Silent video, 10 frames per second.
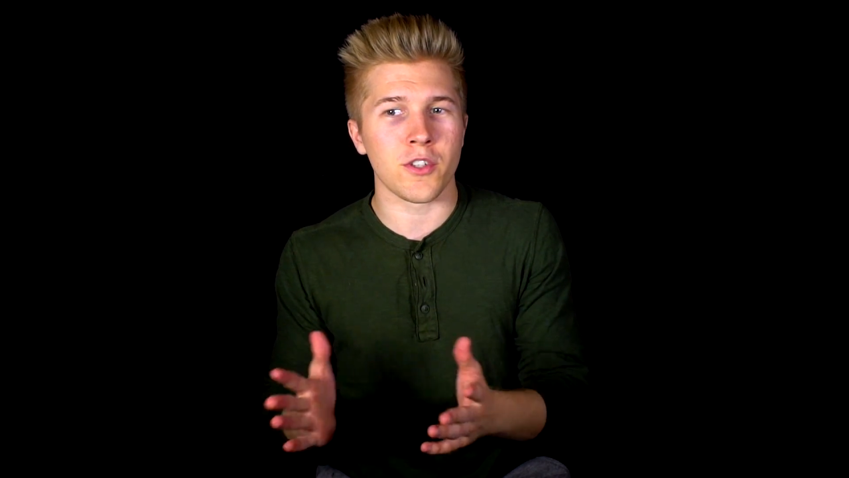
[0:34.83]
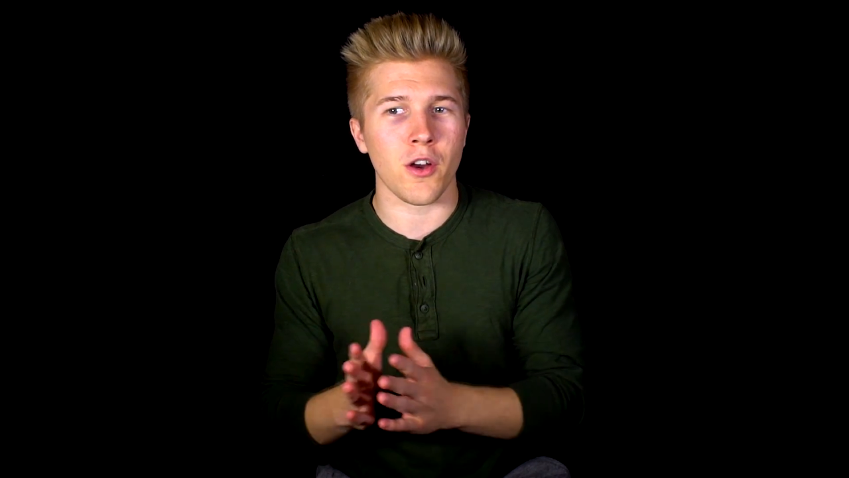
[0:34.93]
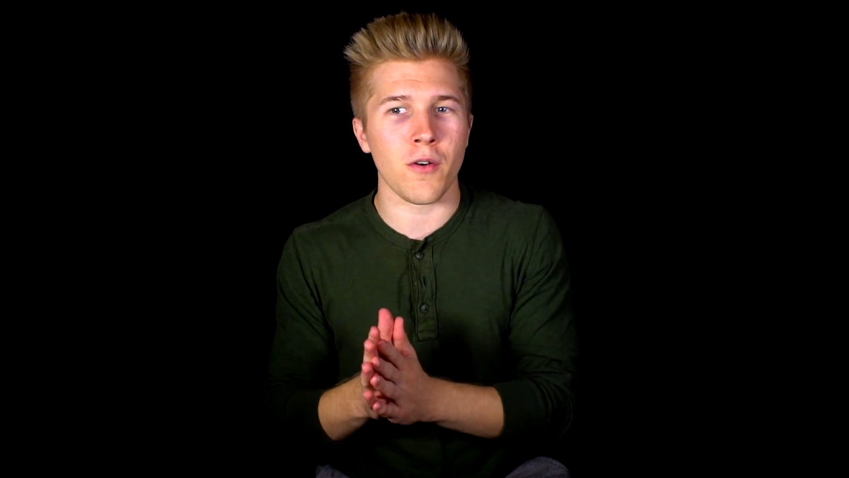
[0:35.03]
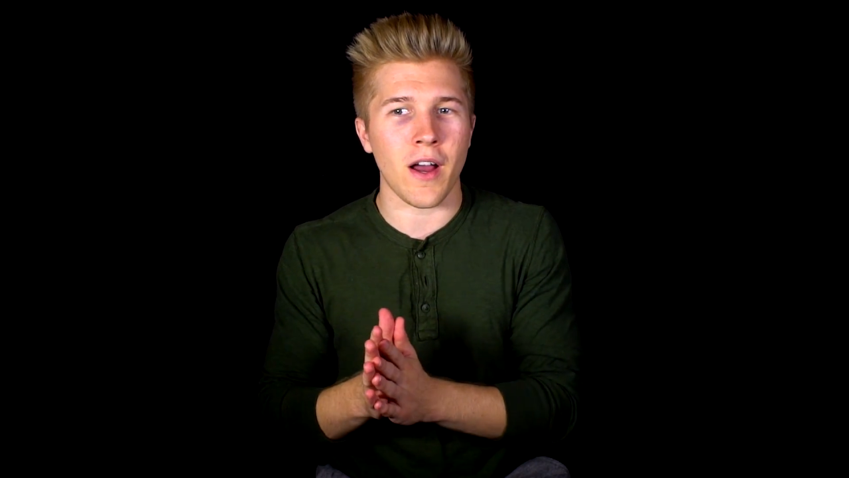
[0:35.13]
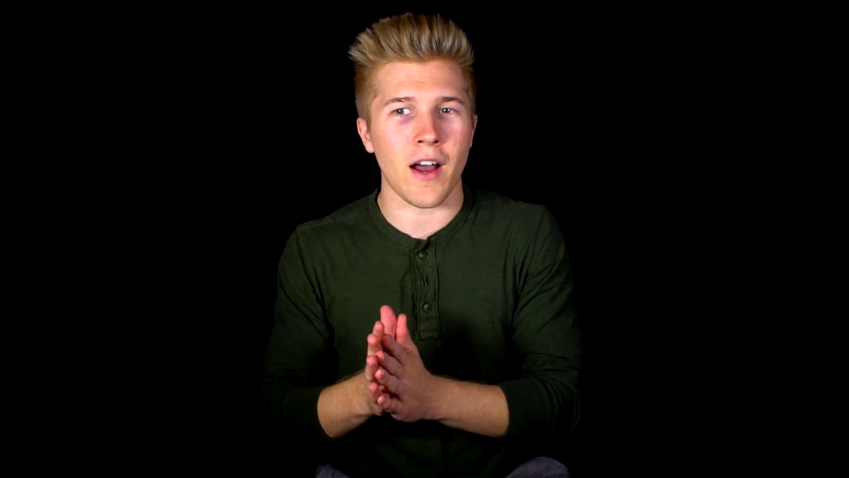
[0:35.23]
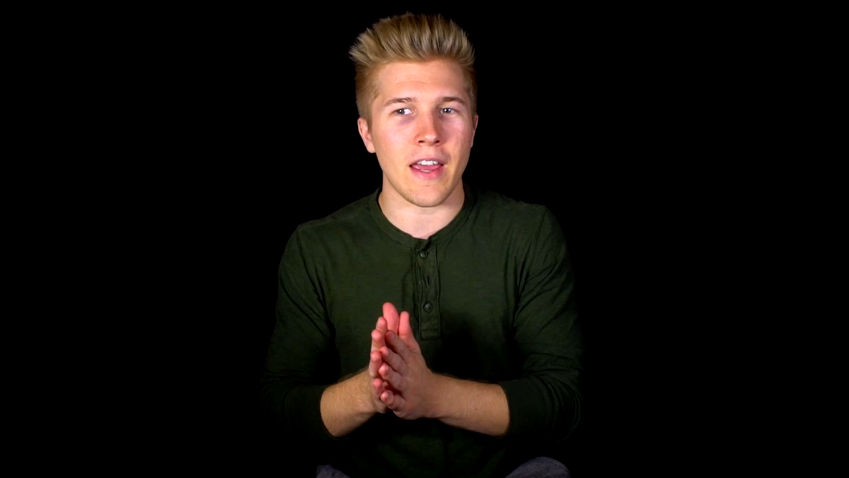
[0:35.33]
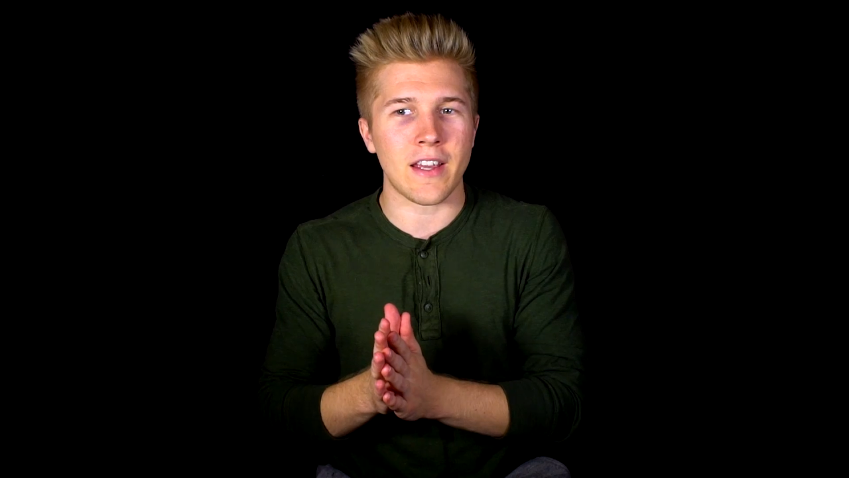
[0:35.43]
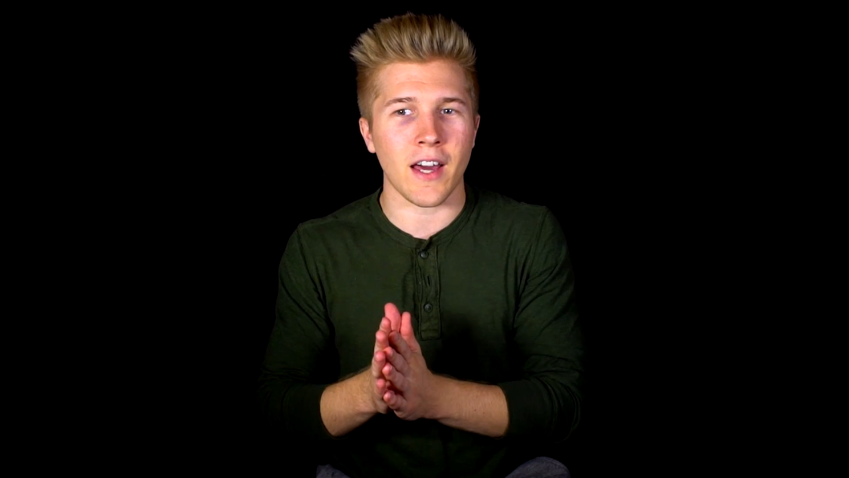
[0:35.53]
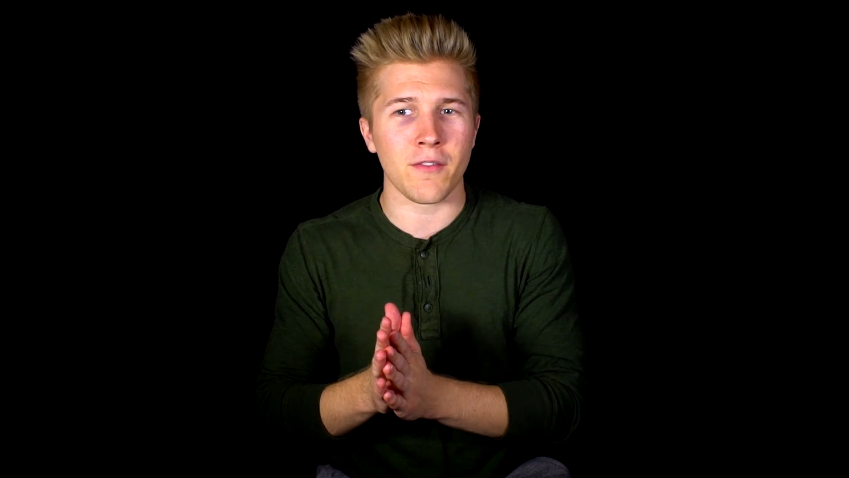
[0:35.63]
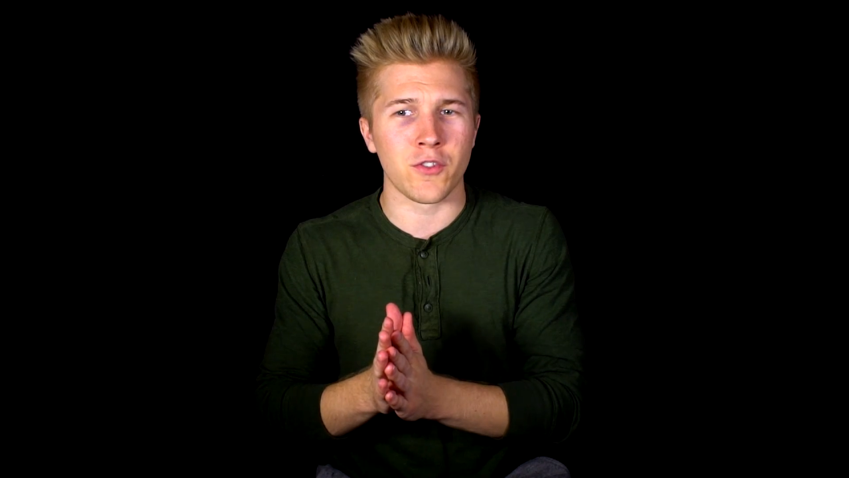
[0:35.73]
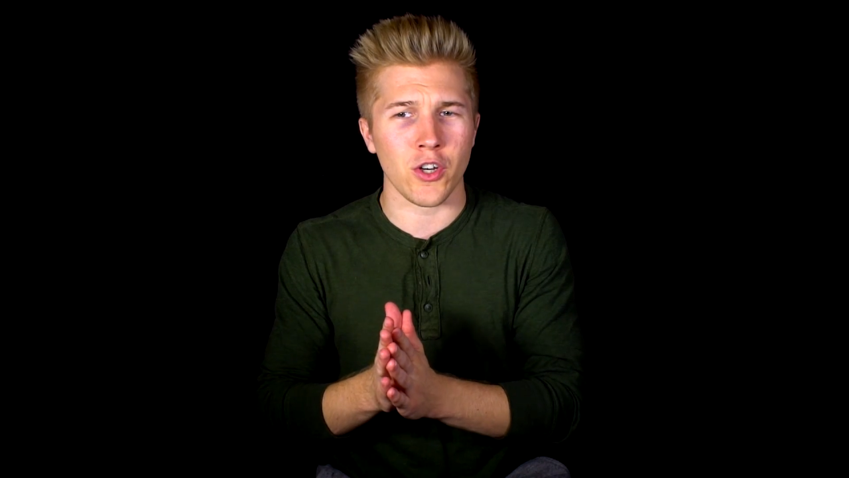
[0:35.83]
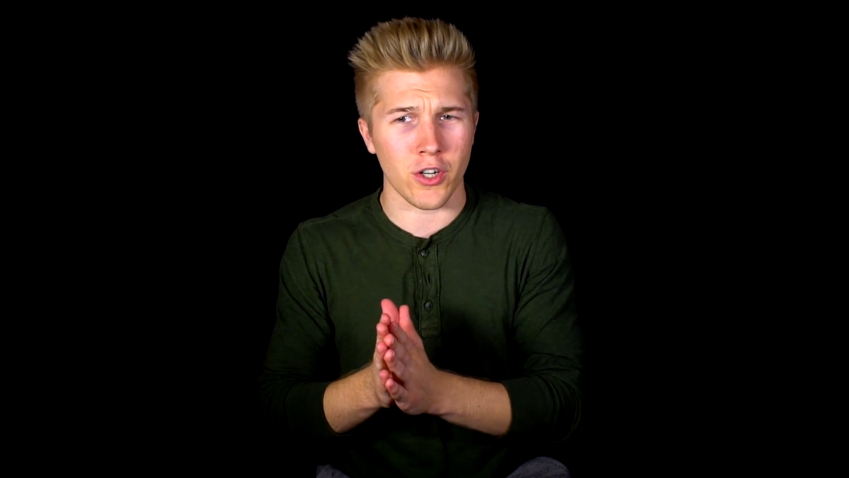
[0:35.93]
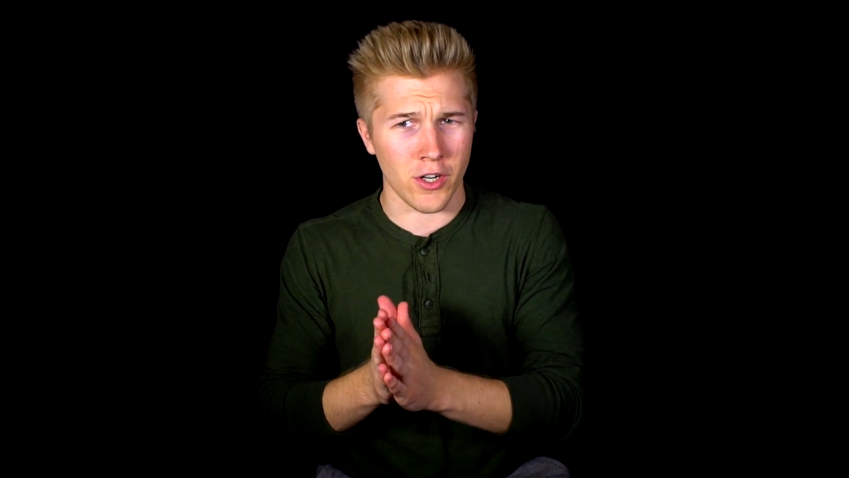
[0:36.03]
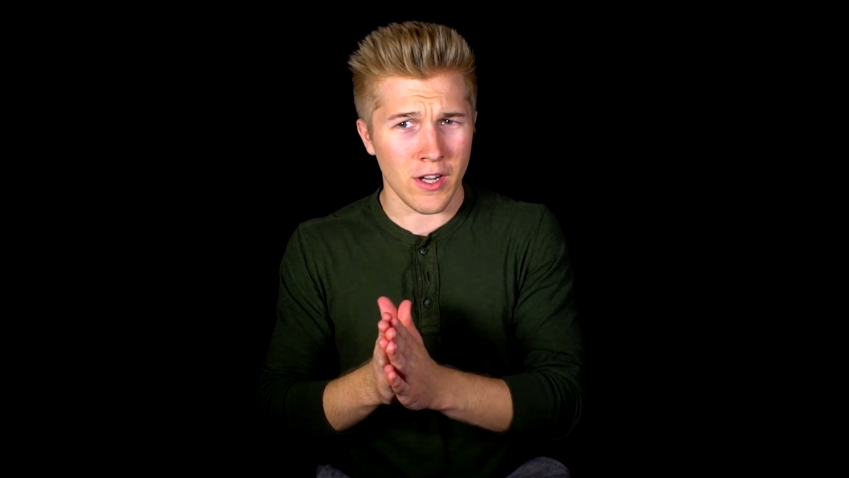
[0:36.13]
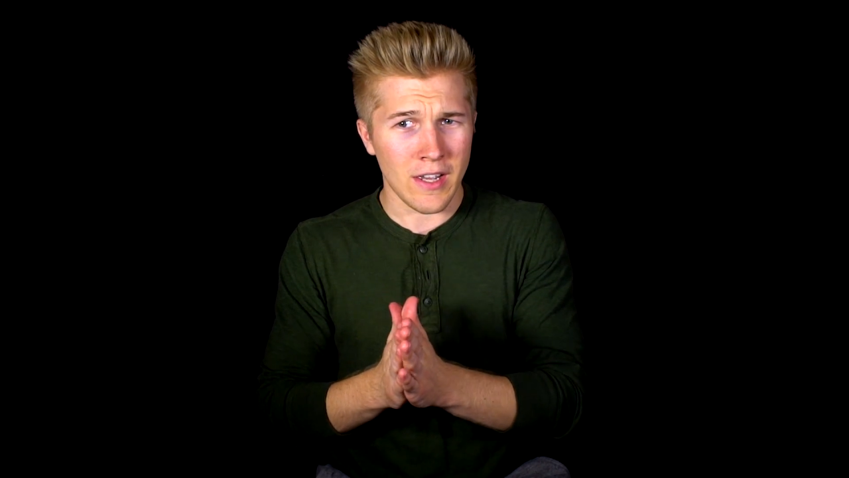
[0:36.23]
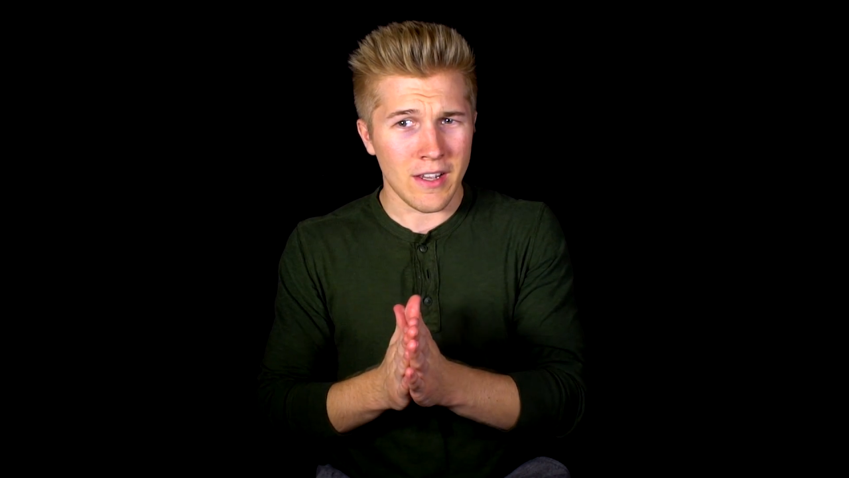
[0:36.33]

So uh, it kind of took